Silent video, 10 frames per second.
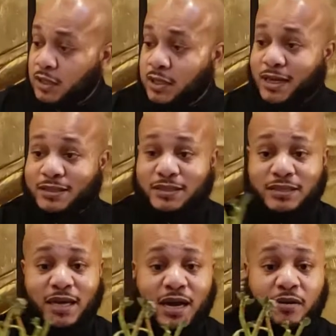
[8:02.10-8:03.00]
got this
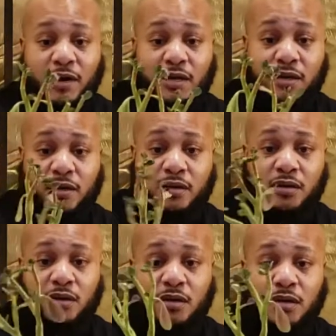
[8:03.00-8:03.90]
guy right here.
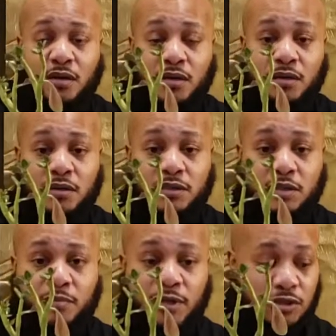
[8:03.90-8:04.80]
This
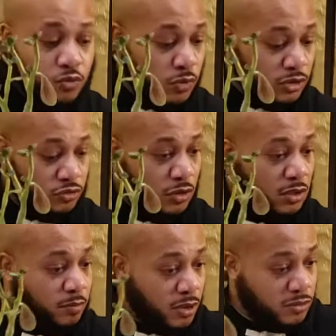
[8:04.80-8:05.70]
could be a twin
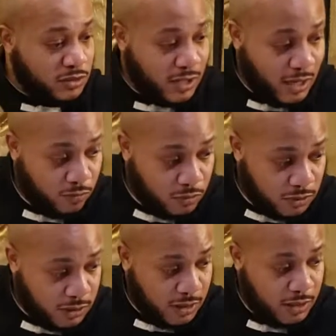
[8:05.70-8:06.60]
trunk bonsai
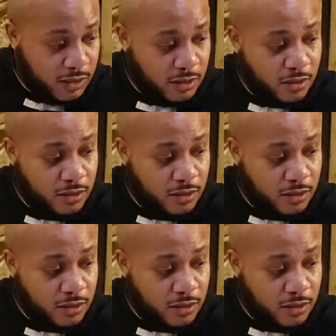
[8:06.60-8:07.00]
one day.